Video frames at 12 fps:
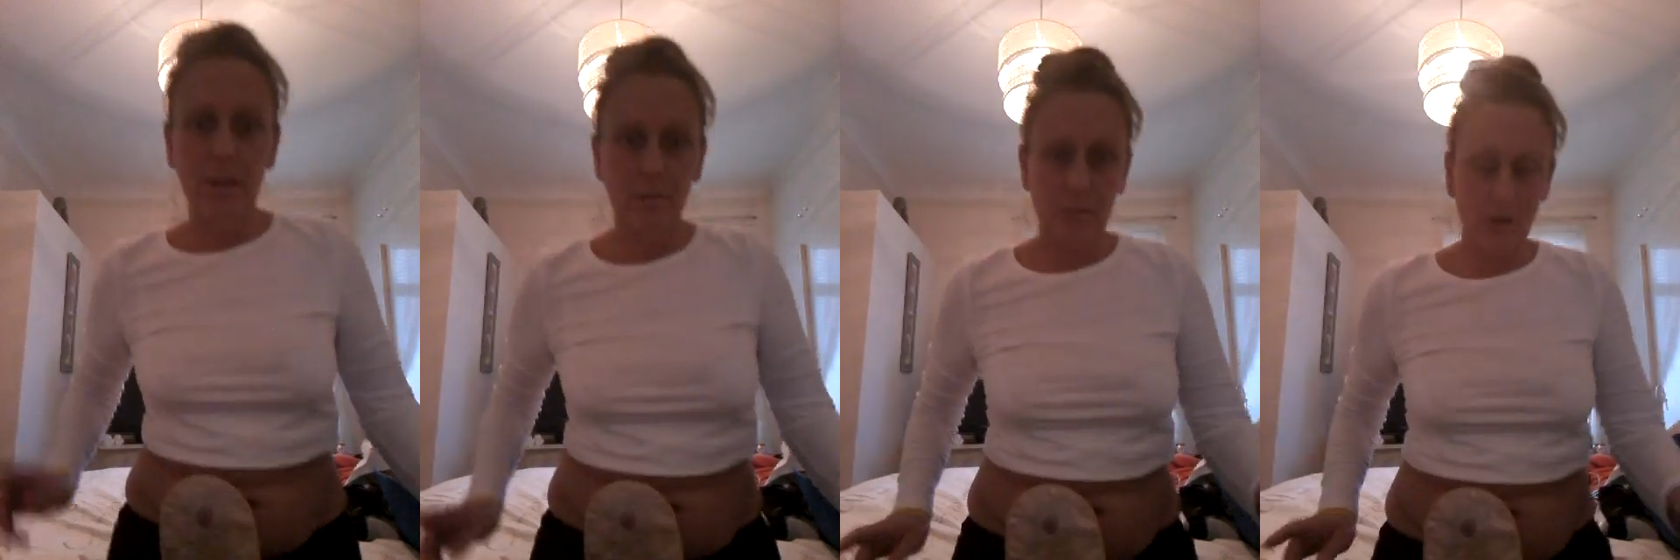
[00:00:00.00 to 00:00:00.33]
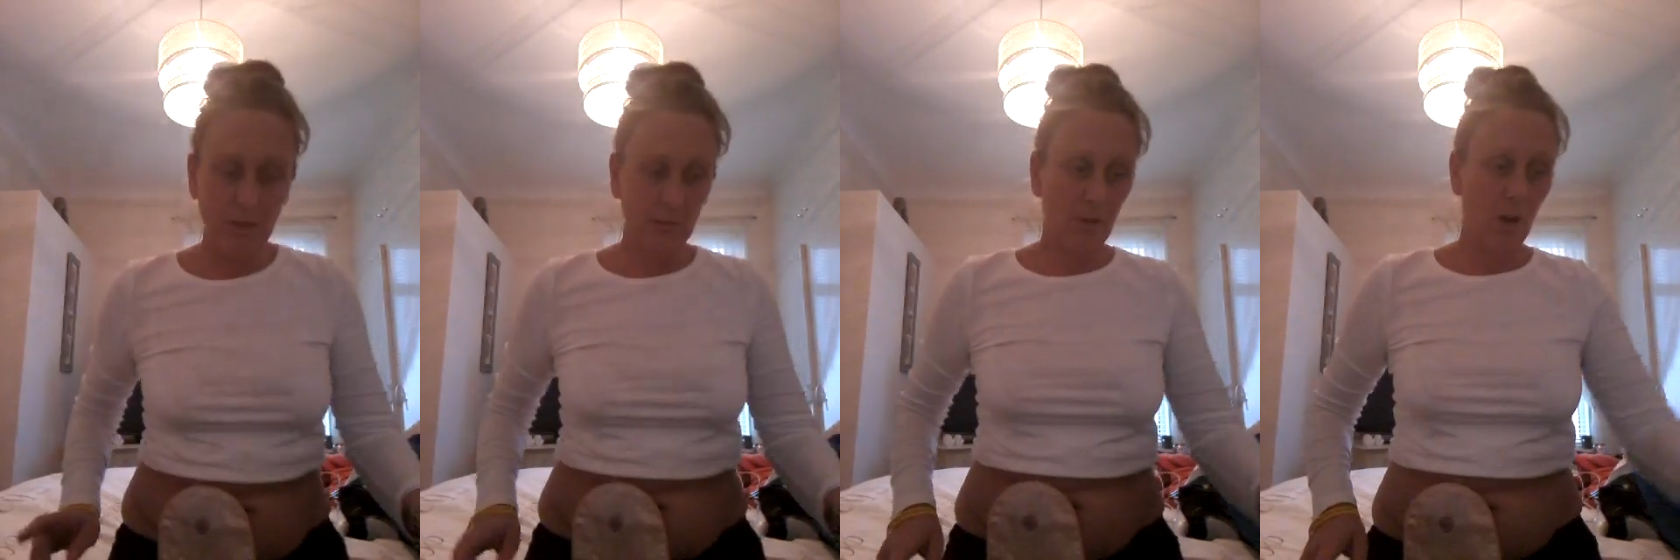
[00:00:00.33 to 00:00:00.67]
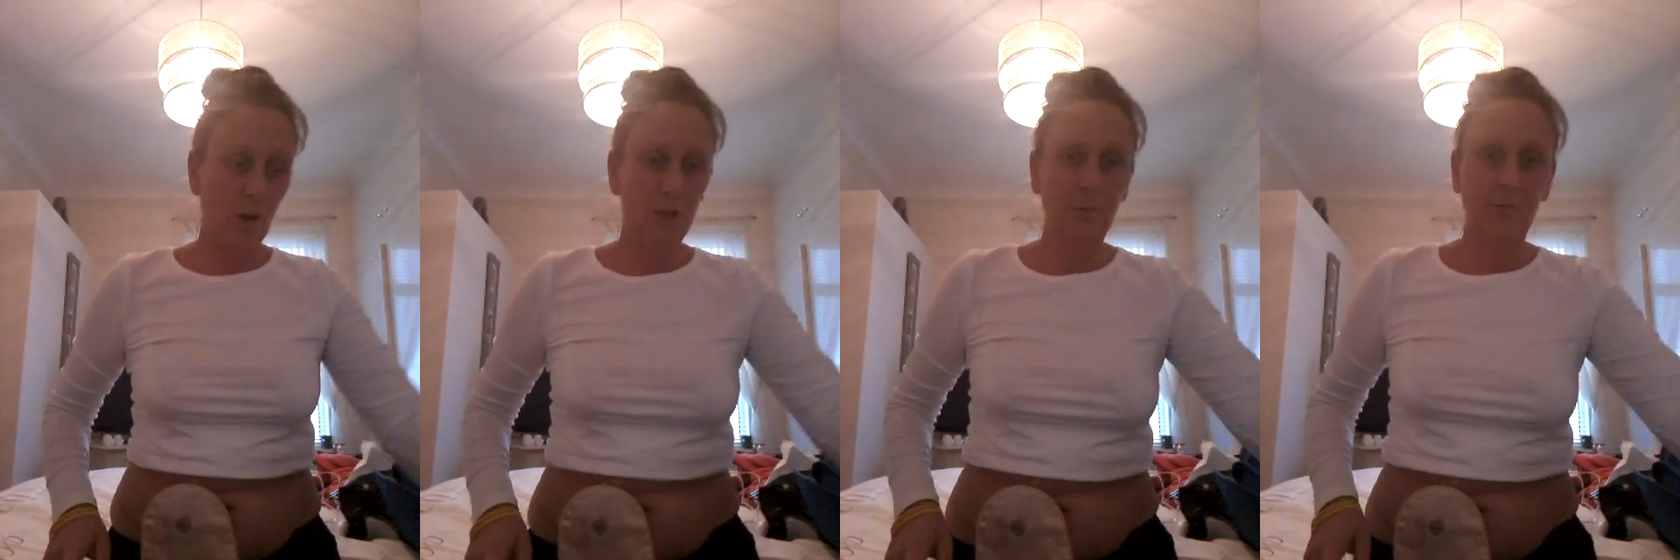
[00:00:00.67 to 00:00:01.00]
First of
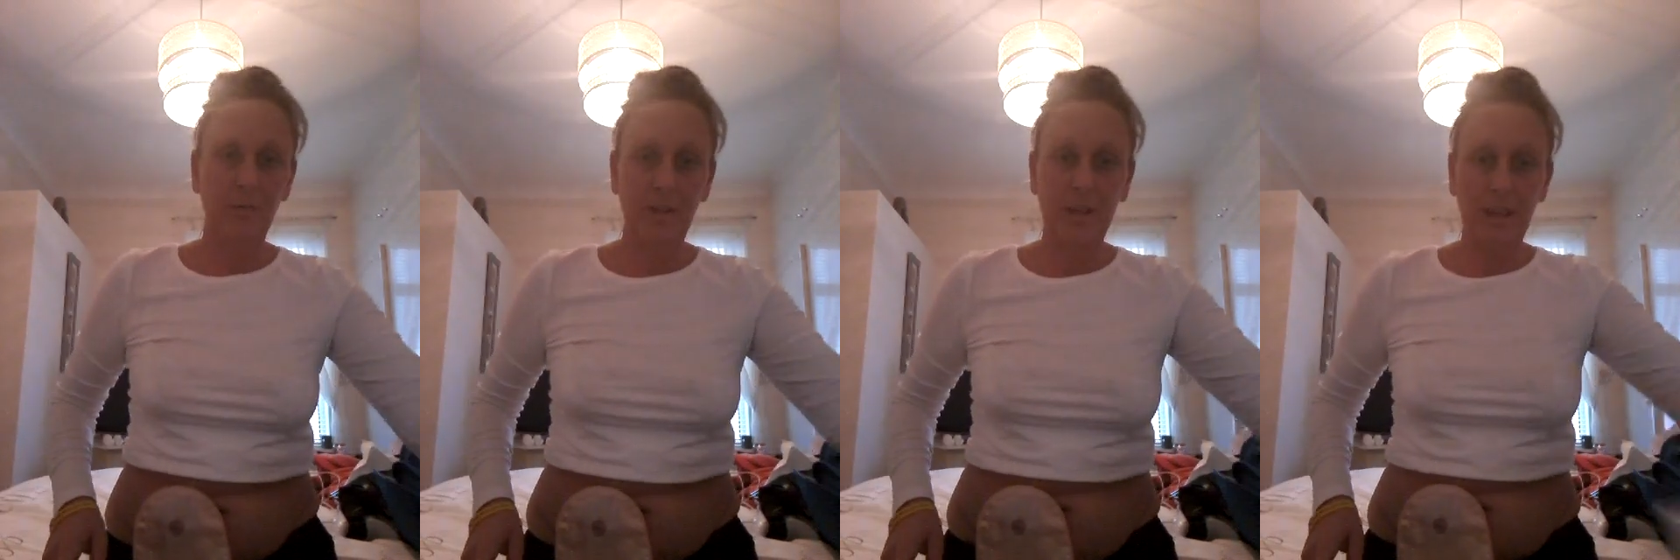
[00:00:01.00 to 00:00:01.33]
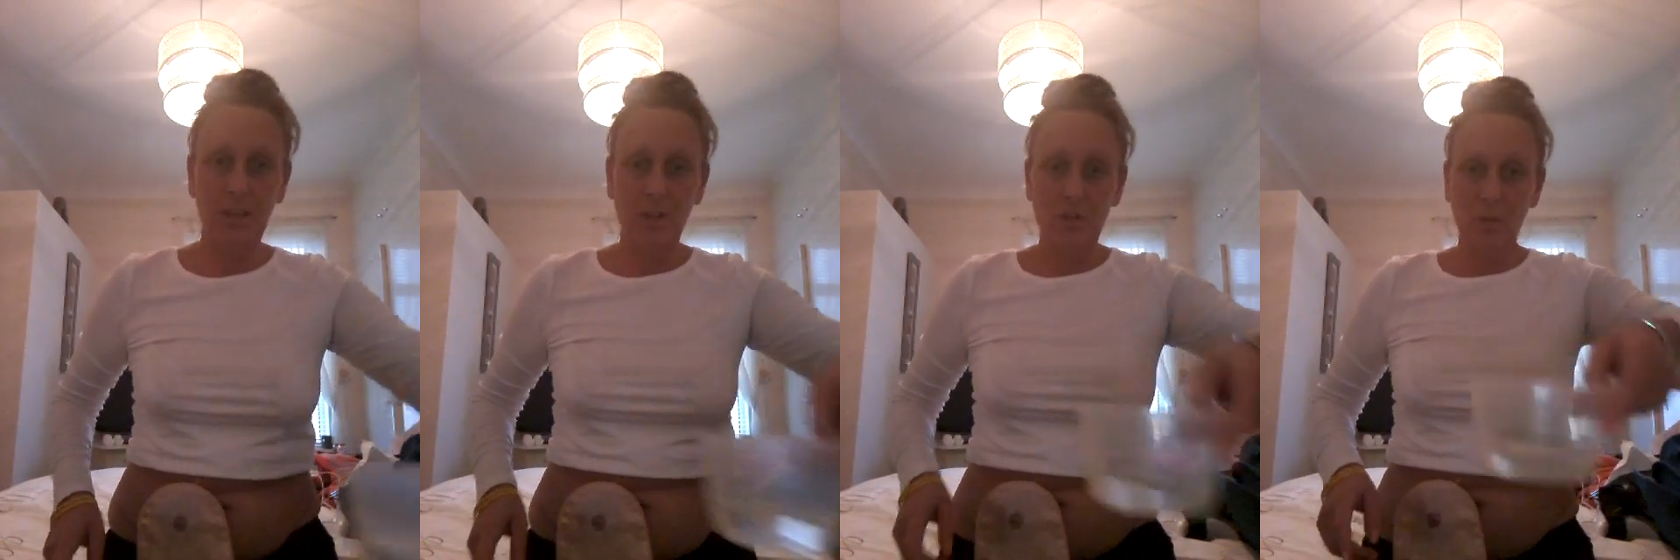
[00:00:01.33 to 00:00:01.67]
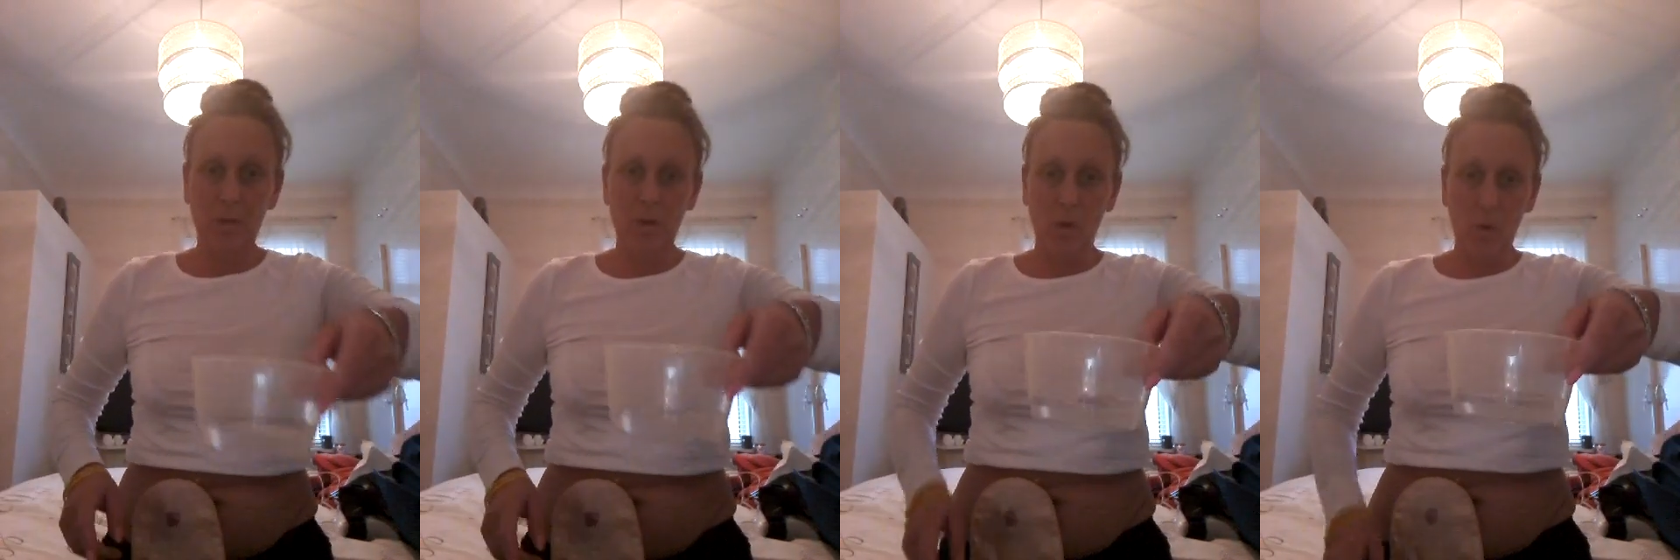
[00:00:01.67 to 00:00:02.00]
all, you need
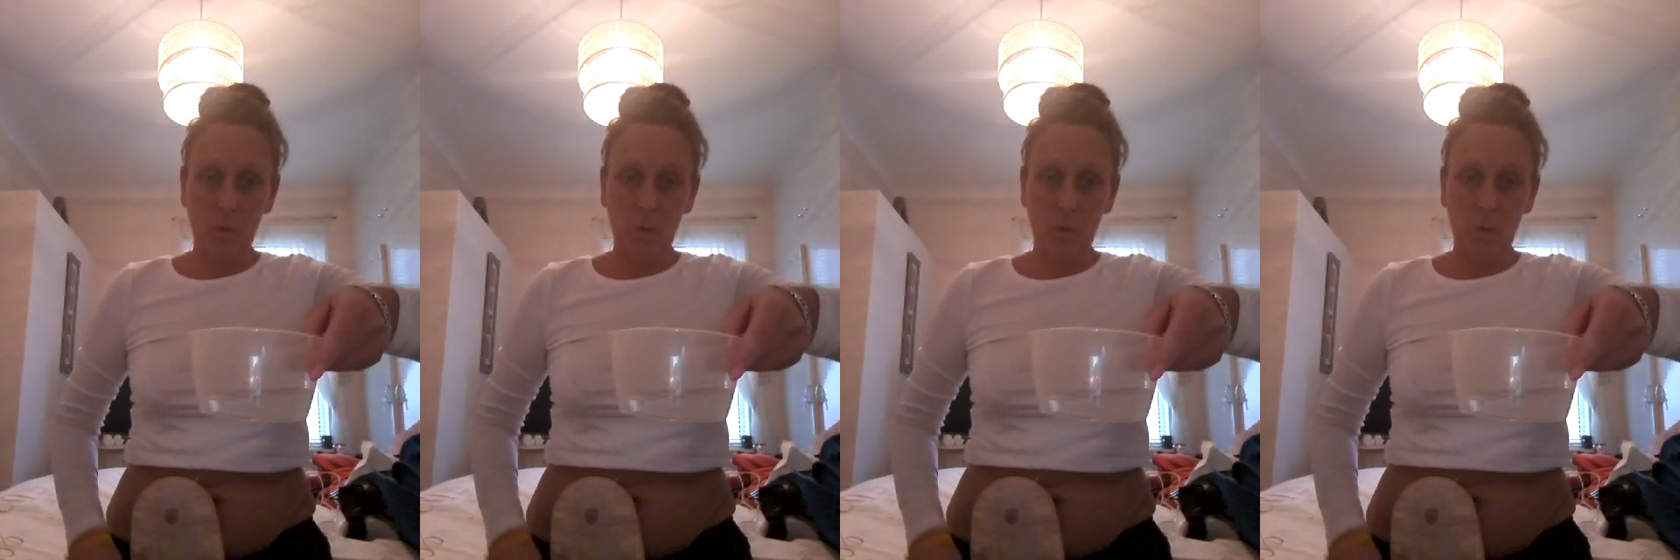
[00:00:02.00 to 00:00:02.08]
some